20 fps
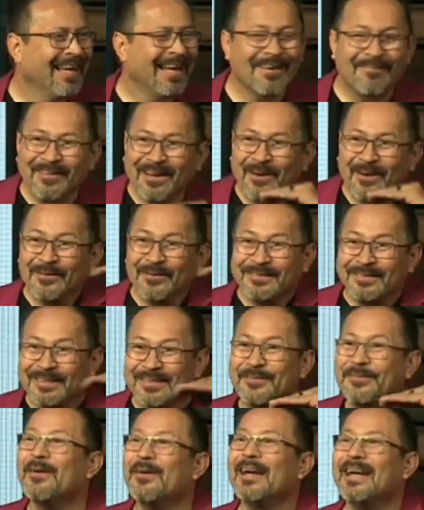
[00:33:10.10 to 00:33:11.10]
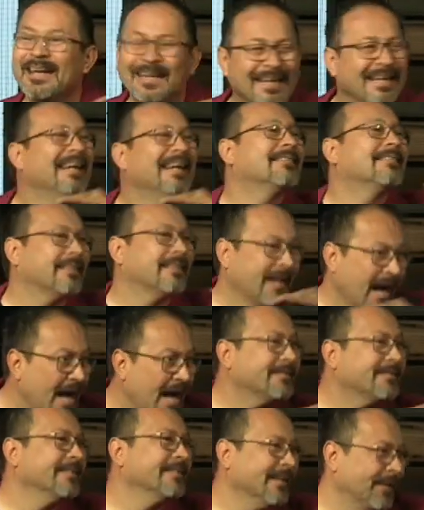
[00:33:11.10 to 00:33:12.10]
If it goes this way, it's
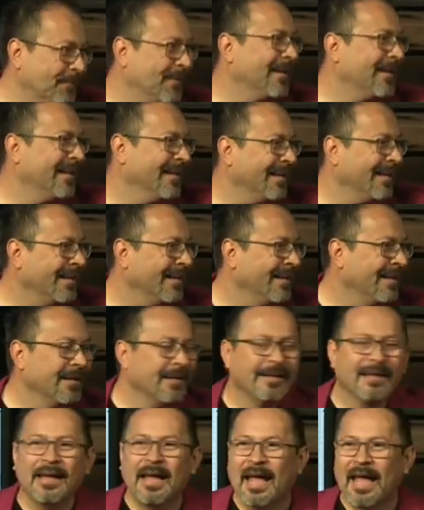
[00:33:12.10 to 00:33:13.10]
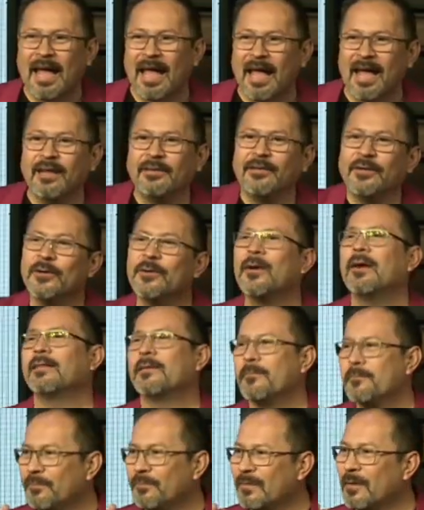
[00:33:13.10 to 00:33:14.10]
gossip. And you know how
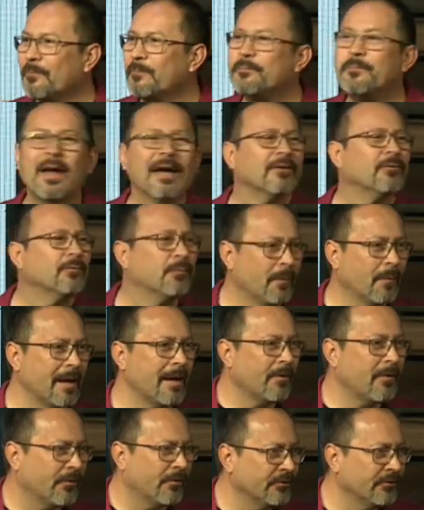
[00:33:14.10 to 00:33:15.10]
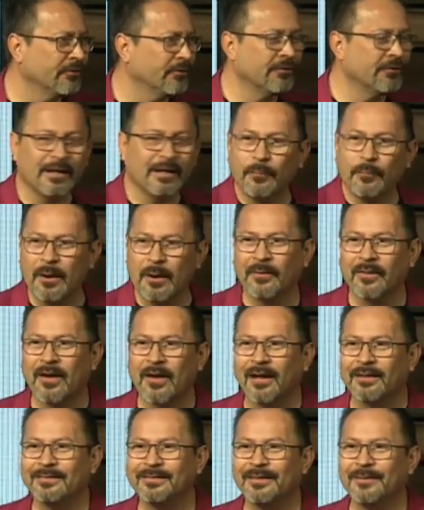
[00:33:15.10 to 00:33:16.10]
the, the best way Christians get away with
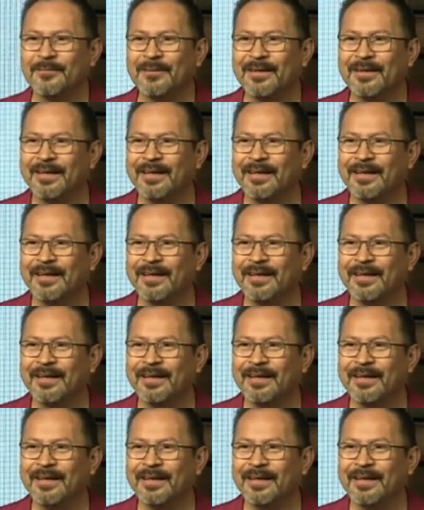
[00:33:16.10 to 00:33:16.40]
gossip?